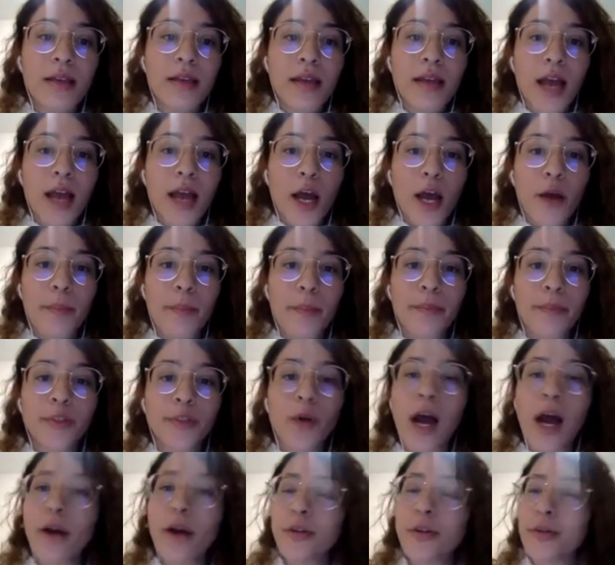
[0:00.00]
So
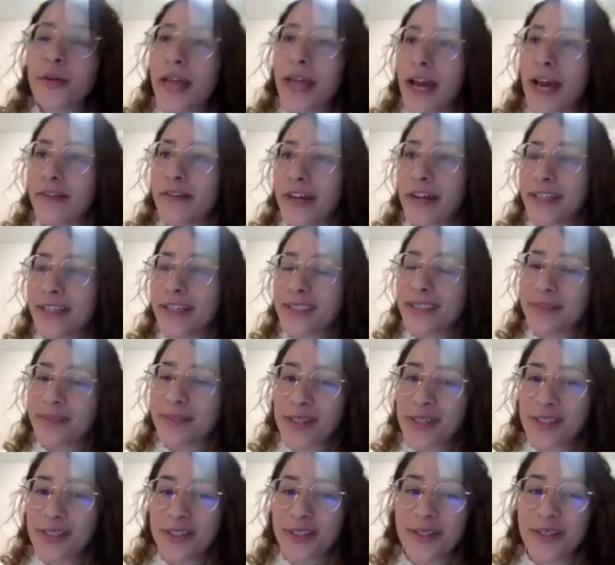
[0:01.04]
how do we have
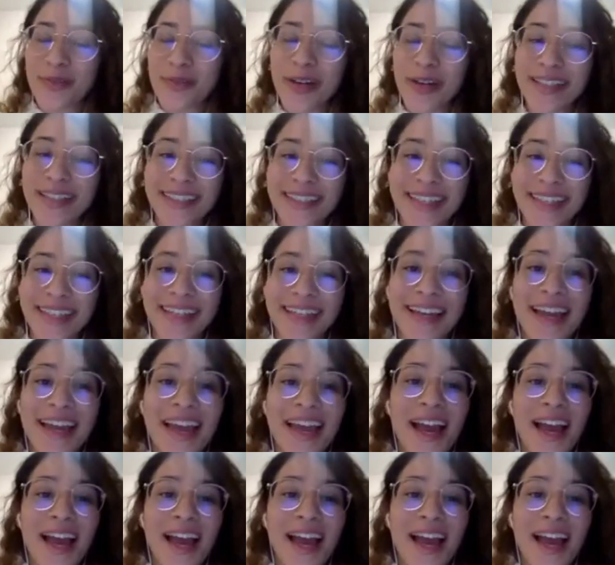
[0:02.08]
anticipation in writing?